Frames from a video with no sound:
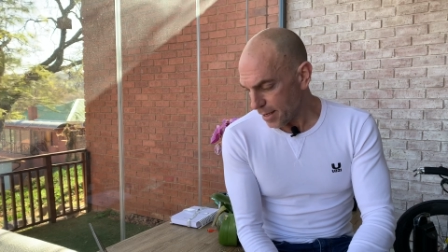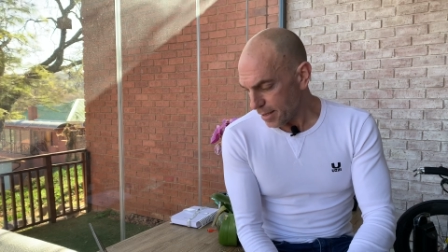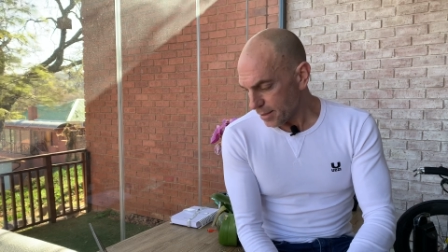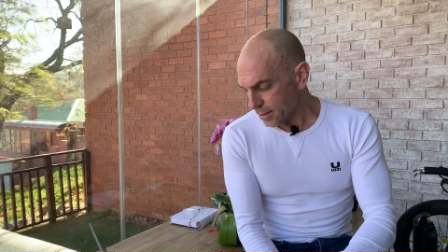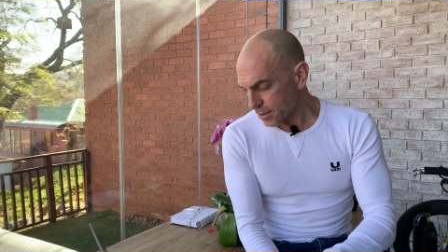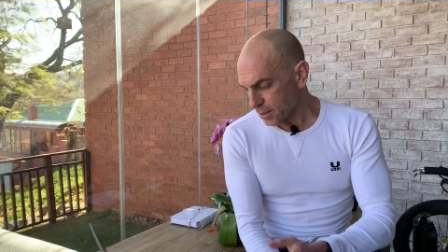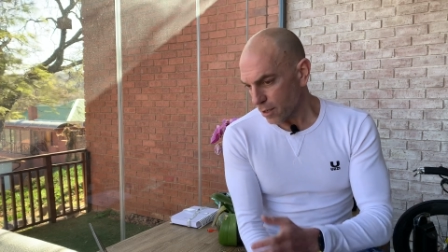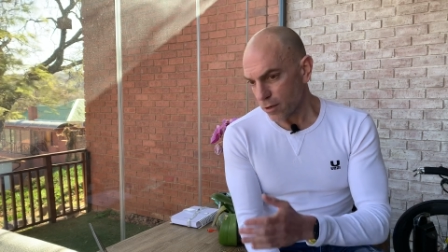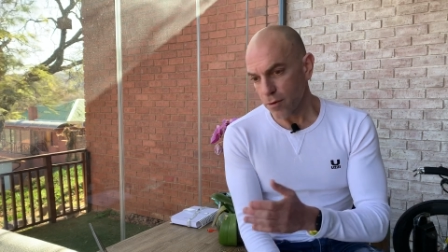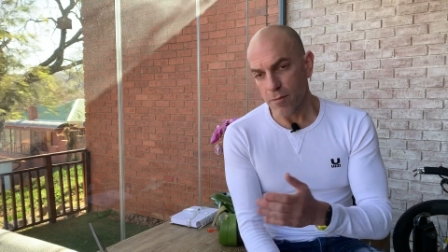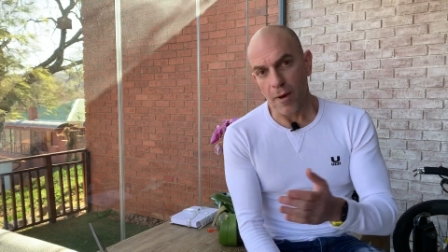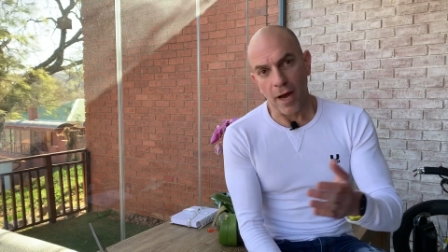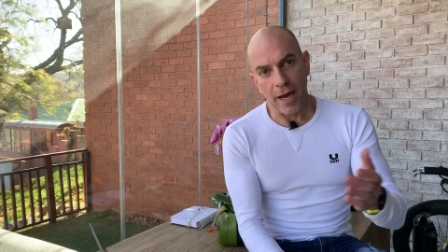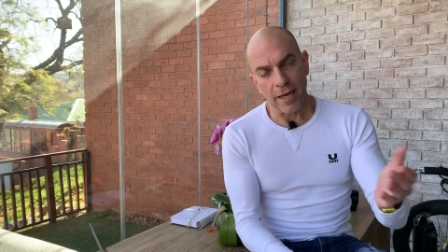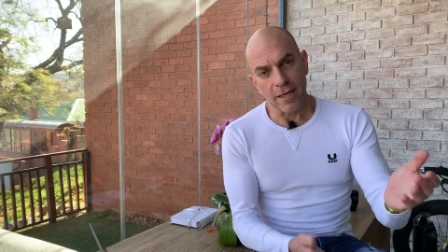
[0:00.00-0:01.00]
So
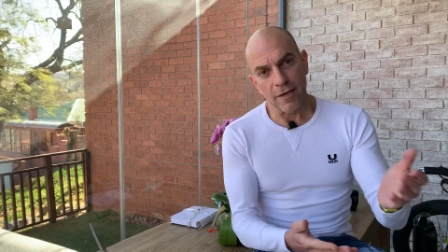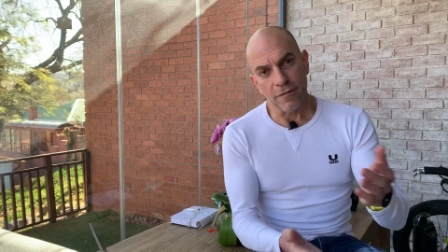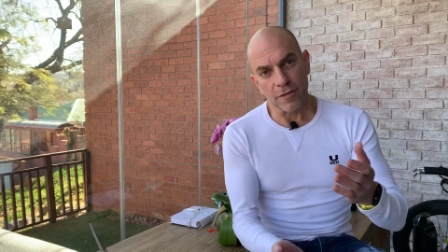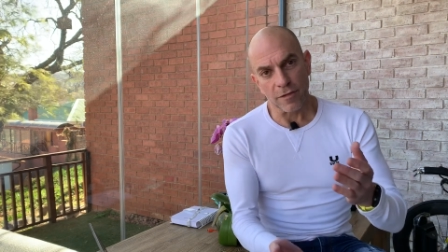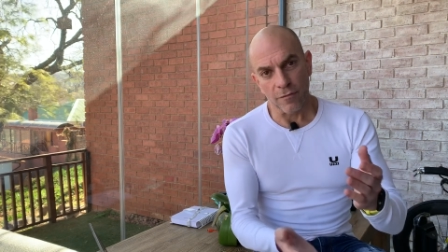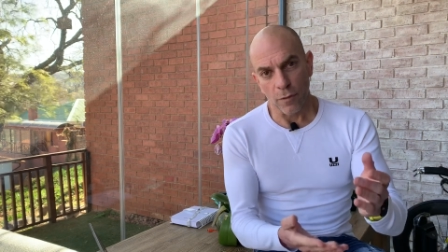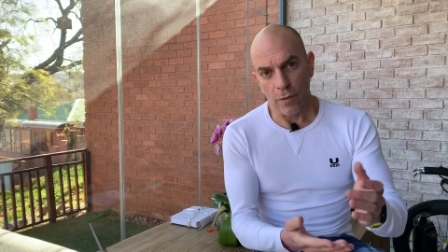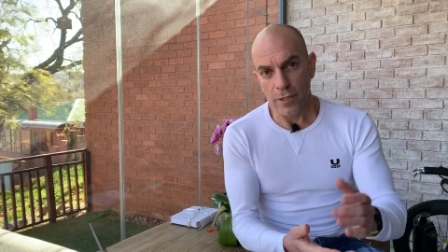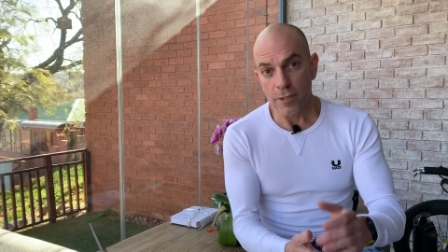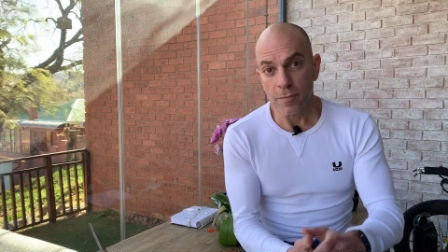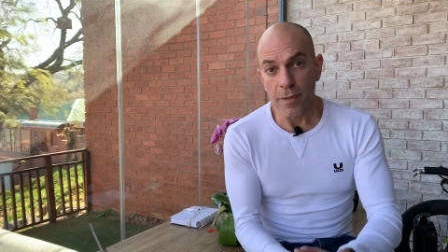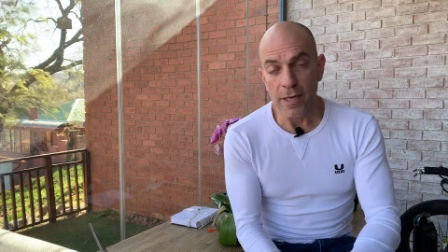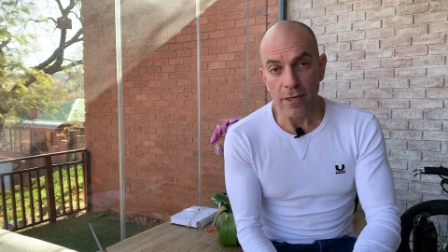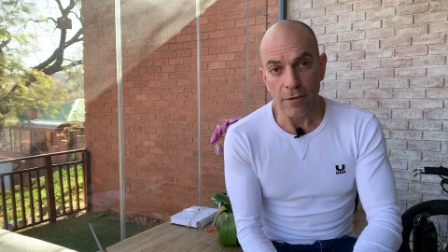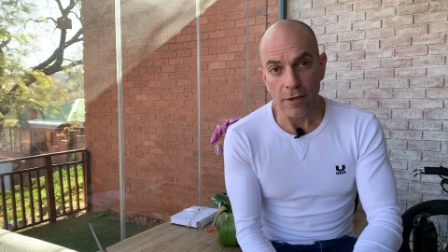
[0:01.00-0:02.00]
my iron levels have always
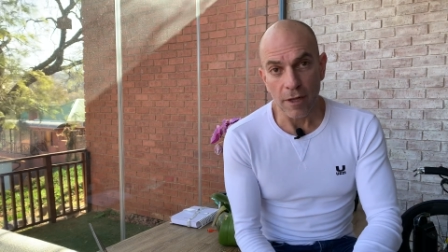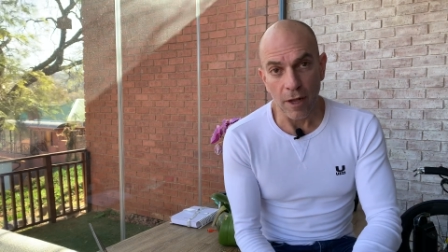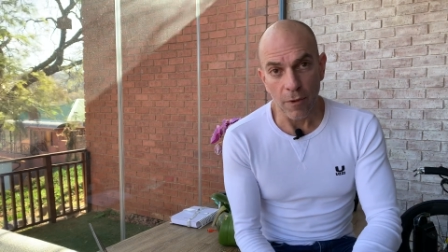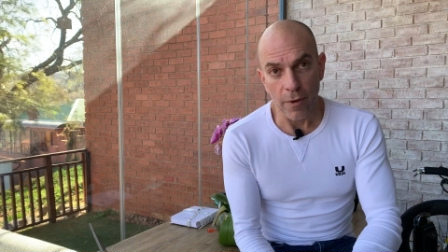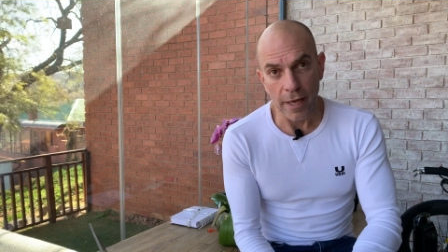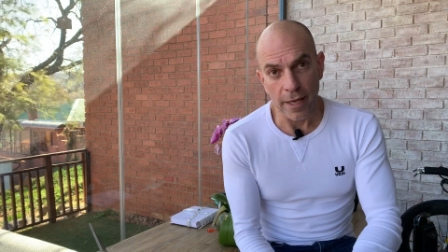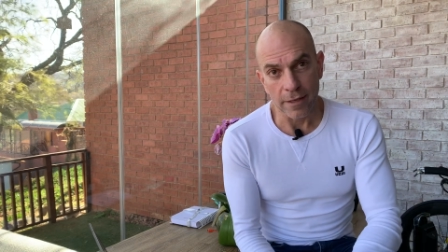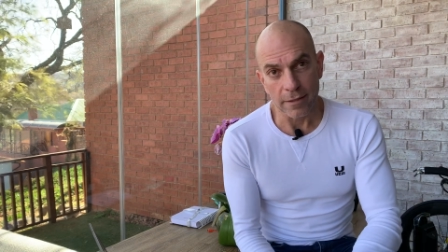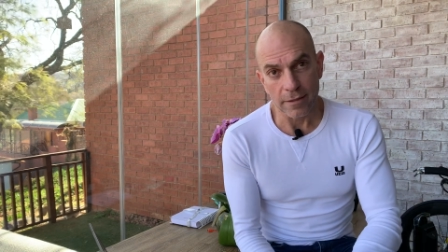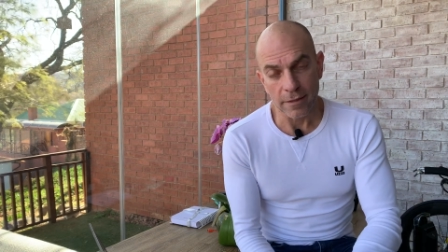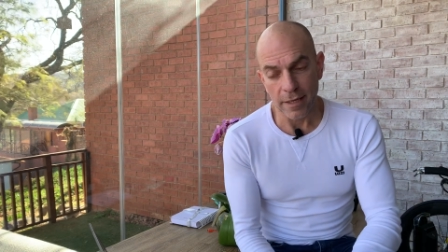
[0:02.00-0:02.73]
been on the lower end.